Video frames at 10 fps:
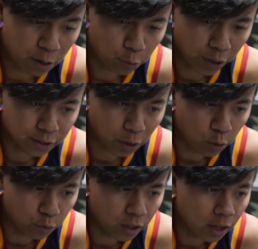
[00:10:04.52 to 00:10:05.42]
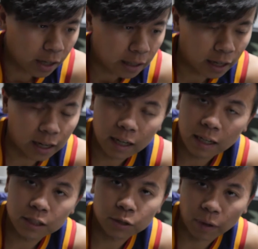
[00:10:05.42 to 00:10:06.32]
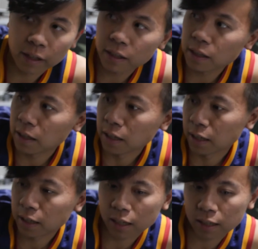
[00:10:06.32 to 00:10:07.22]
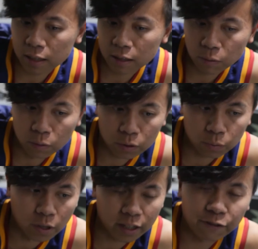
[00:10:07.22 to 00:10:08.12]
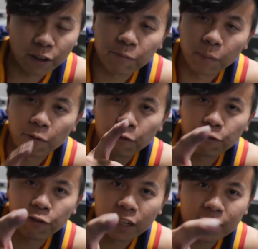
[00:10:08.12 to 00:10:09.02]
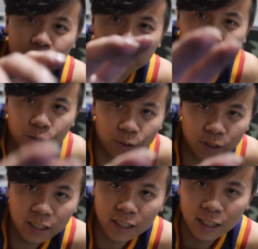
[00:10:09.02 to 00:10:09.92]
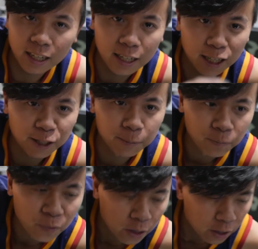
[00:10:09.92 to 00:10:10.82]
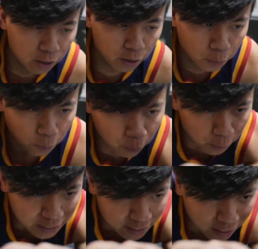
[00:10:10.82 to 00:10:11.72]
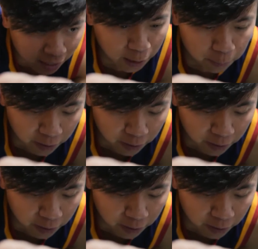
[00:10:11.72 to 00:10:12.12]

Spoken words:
rant over. I just ran it. Car was working fine. But funny story, when we started up,